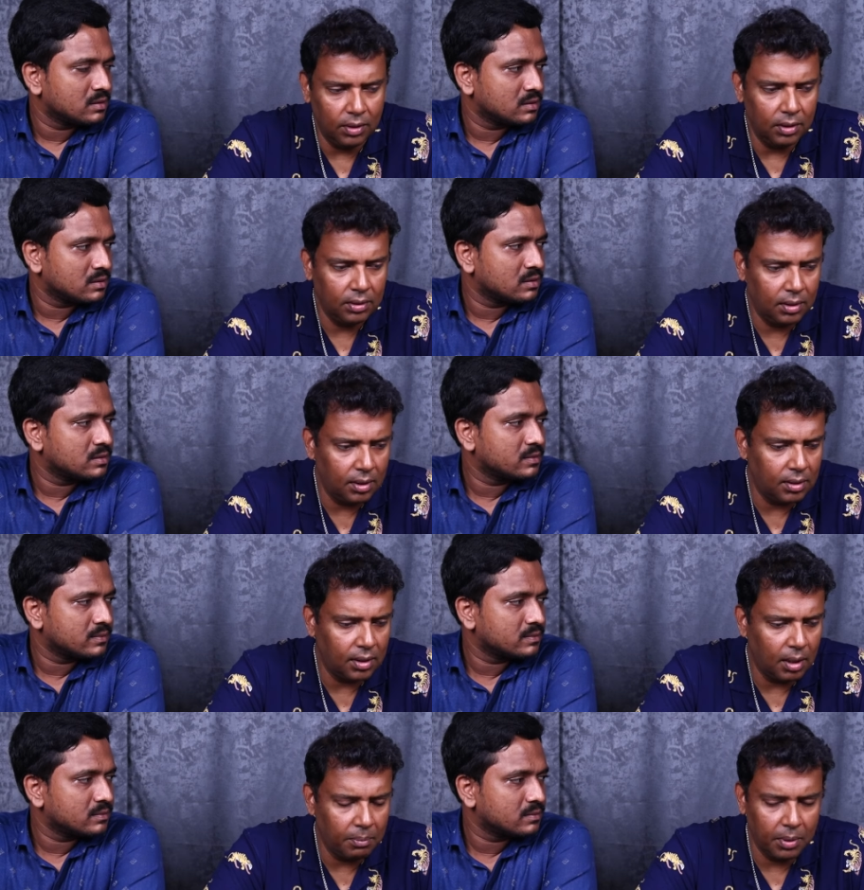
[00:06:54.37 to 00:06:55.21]
Speaker 1: for this and
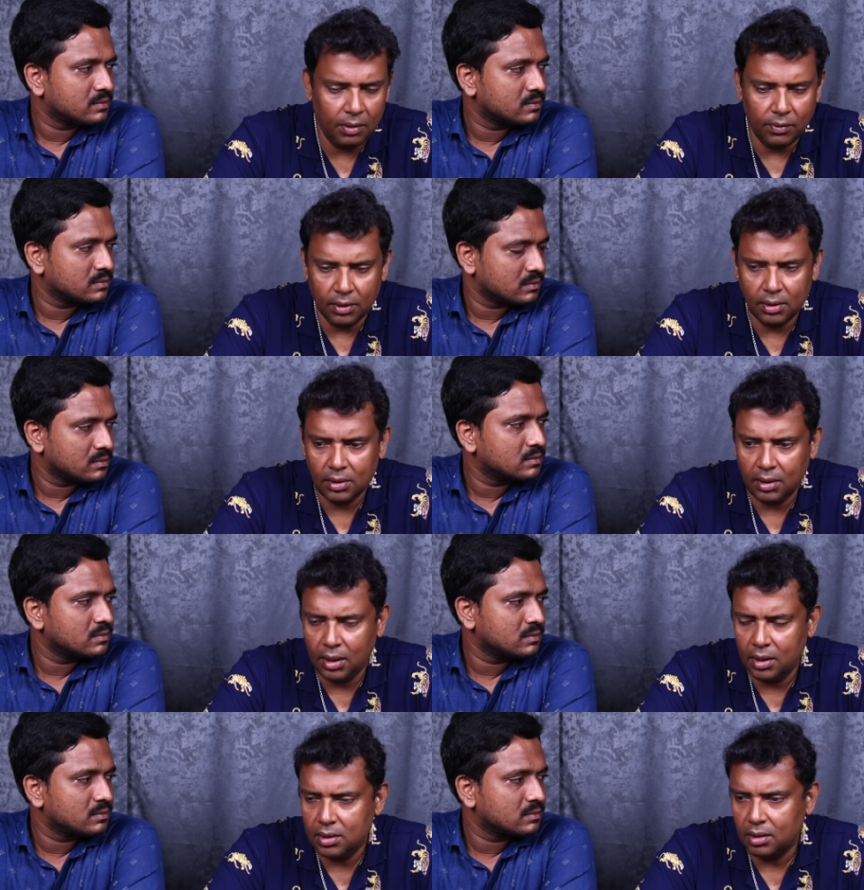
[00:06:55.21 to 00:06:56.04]
there's a company for this
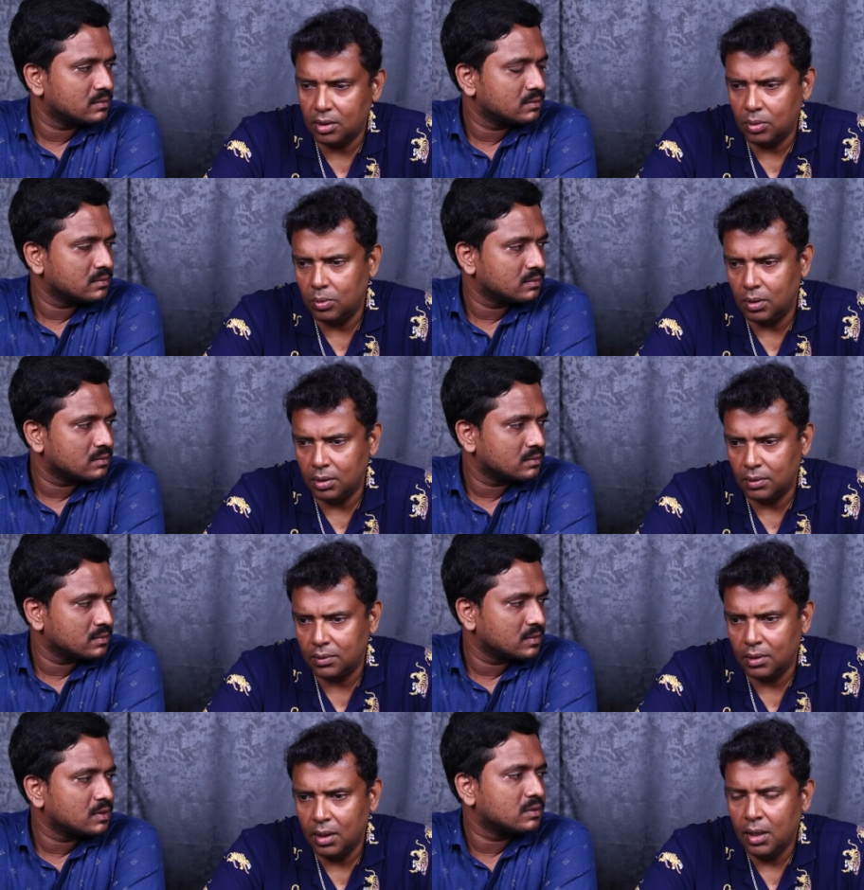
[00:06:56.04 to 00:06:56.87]
and they'll sit and do all
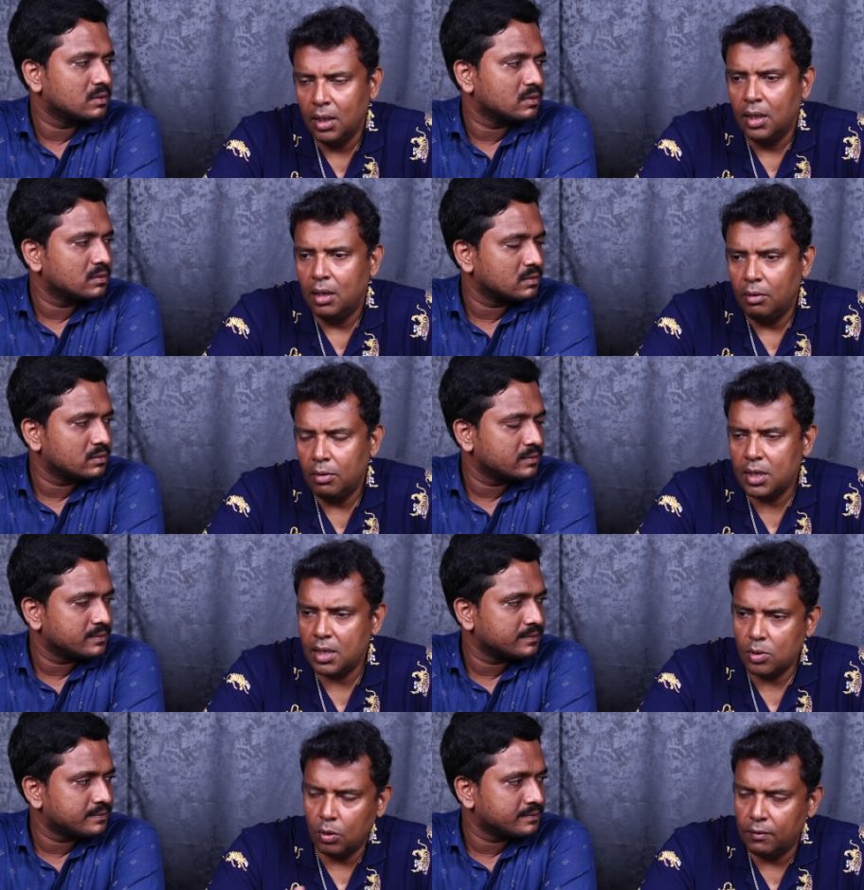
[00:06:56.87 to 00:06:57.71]
this, yeah. Hmm.
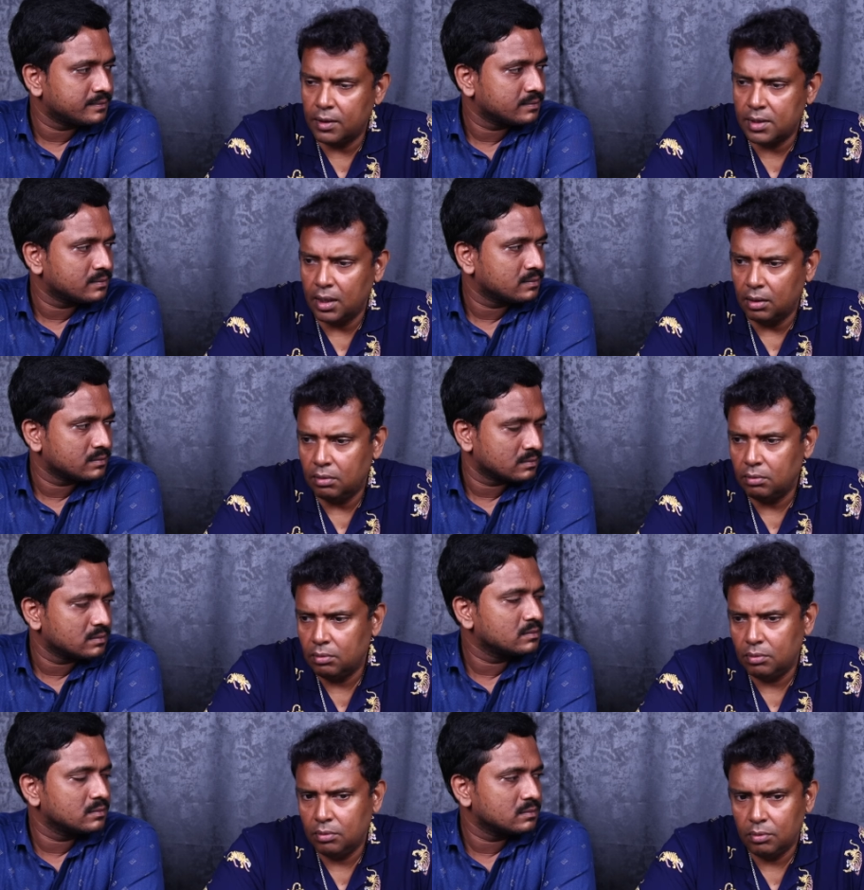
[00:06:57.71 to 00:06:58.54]
which has oversight.
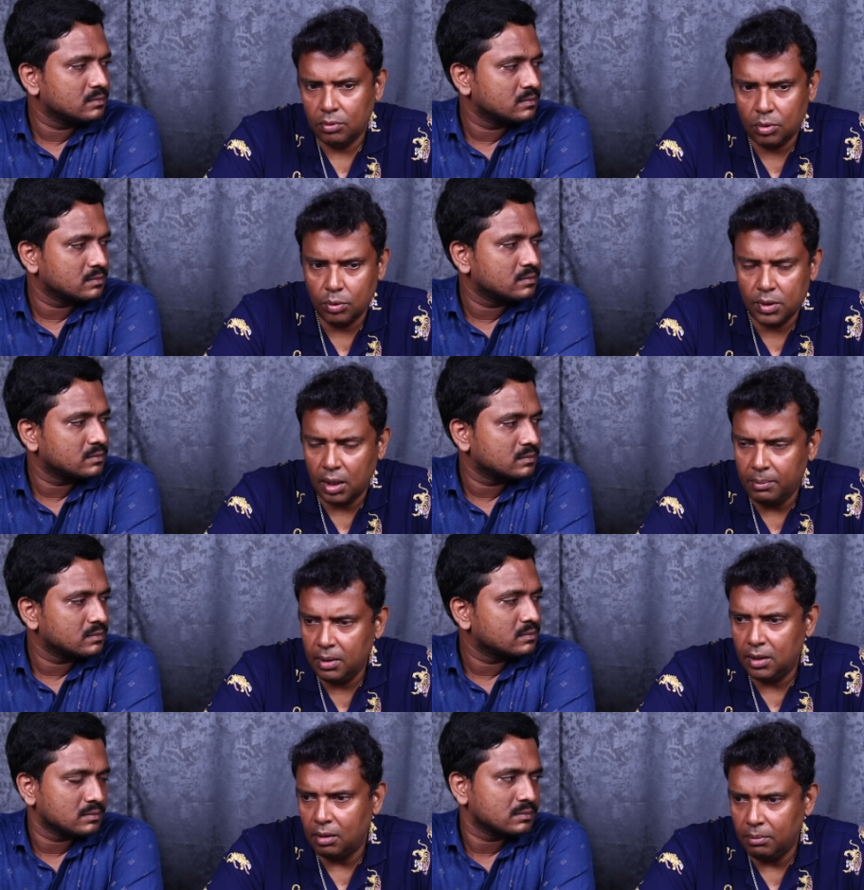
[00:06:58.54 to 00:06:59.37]
Mm. Through
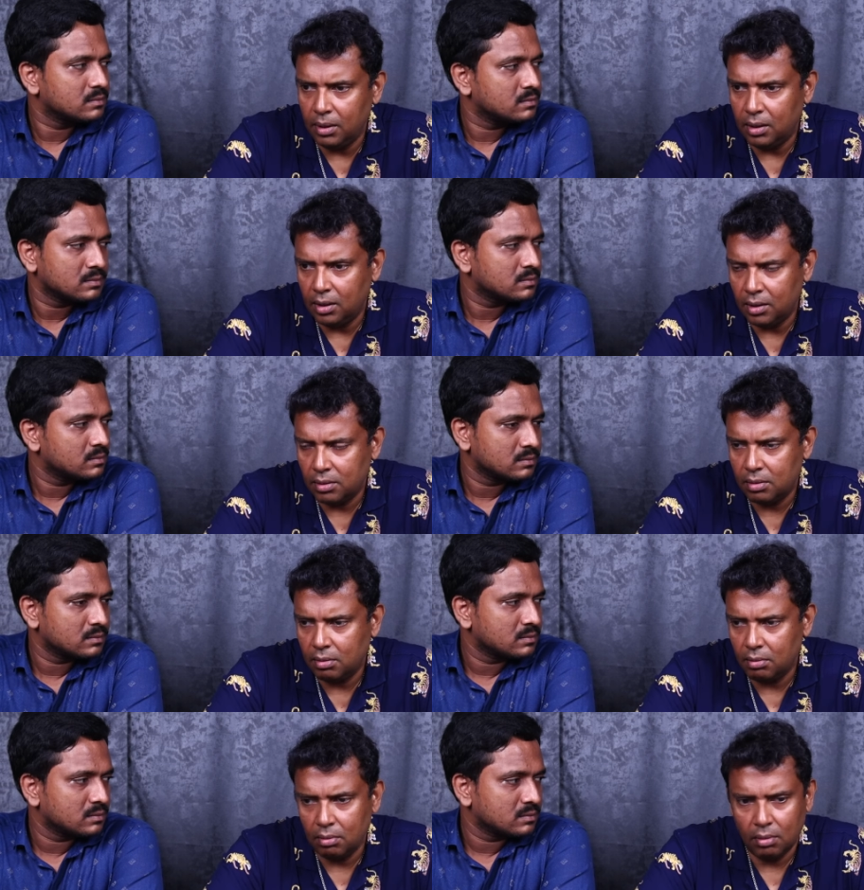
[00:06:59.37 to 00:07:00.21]
SEBI, there'll be
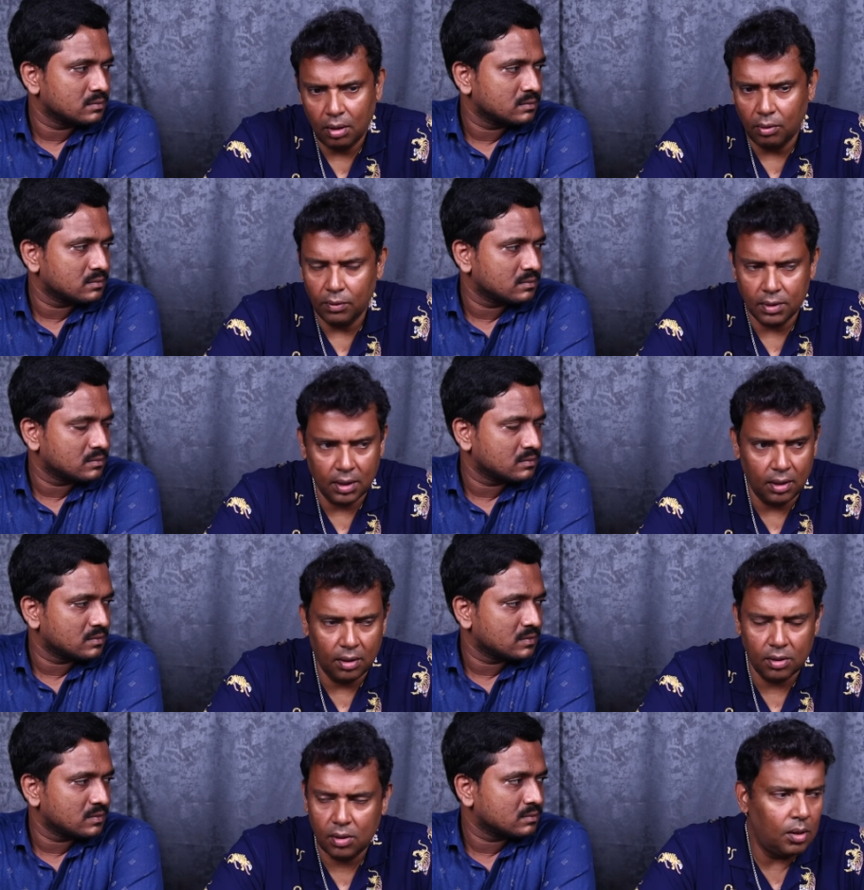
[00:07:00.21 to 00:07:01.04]

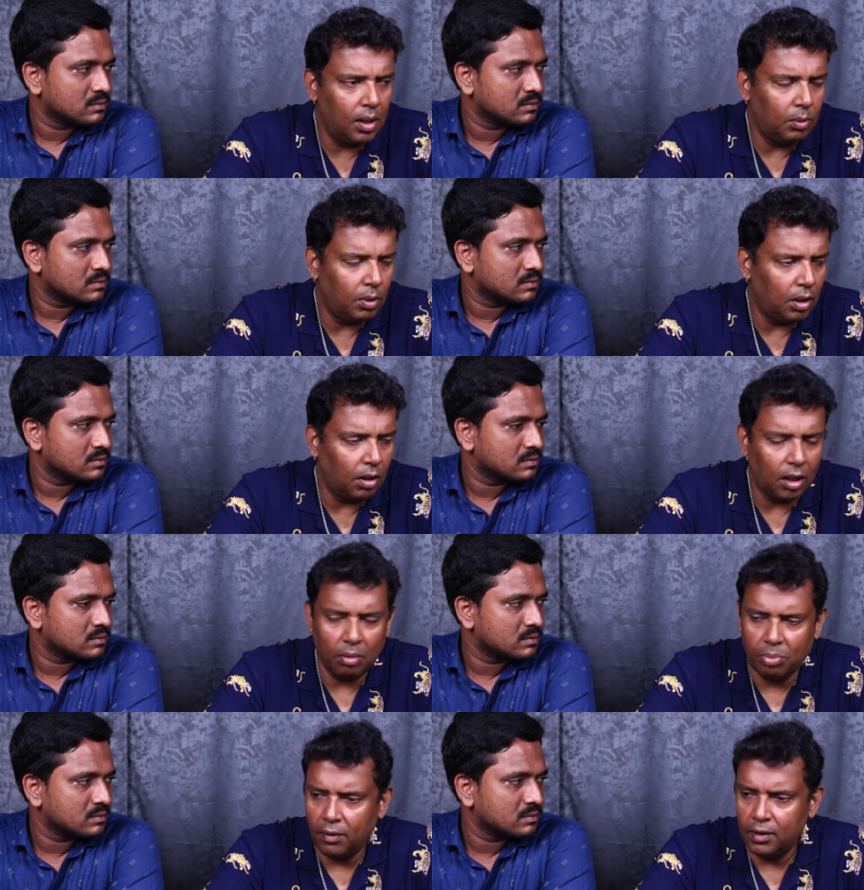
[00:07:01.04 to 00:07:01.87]
oversight. It's not like what
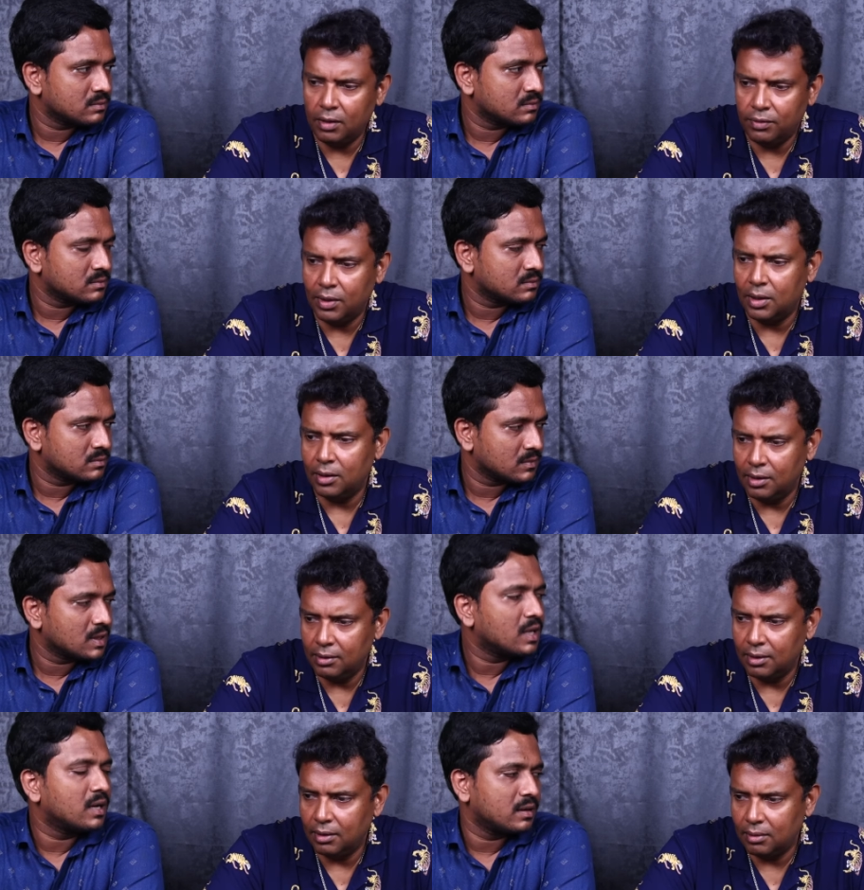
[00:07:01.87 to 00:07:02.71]
a provident fund or
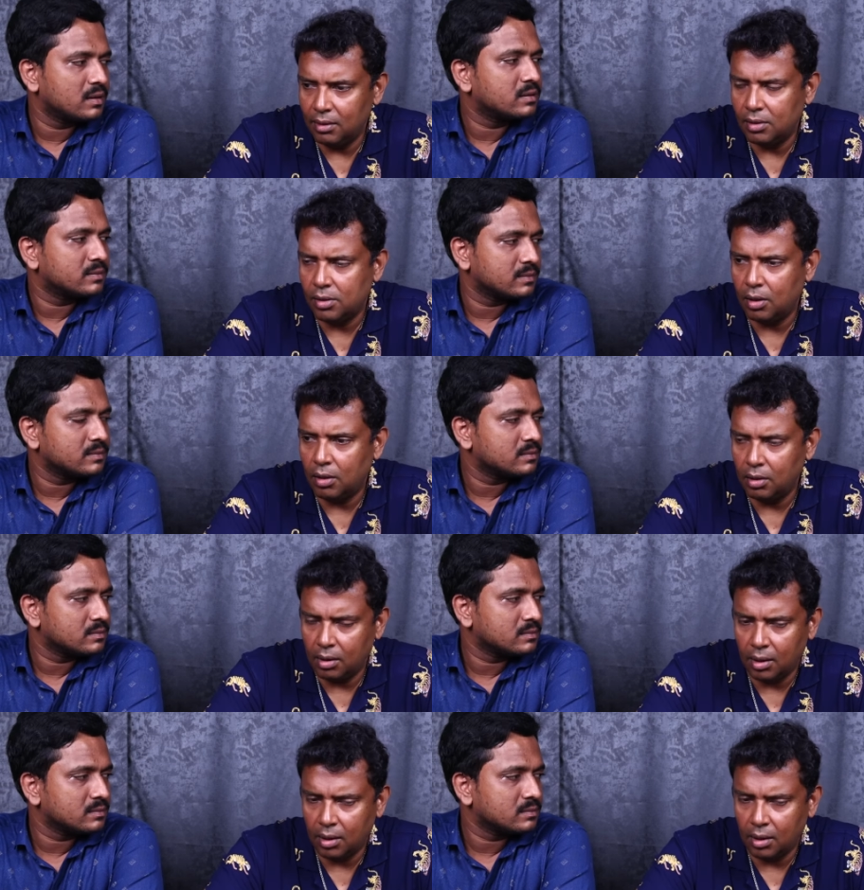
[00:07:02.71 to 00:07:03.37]
anything. Uh. It's not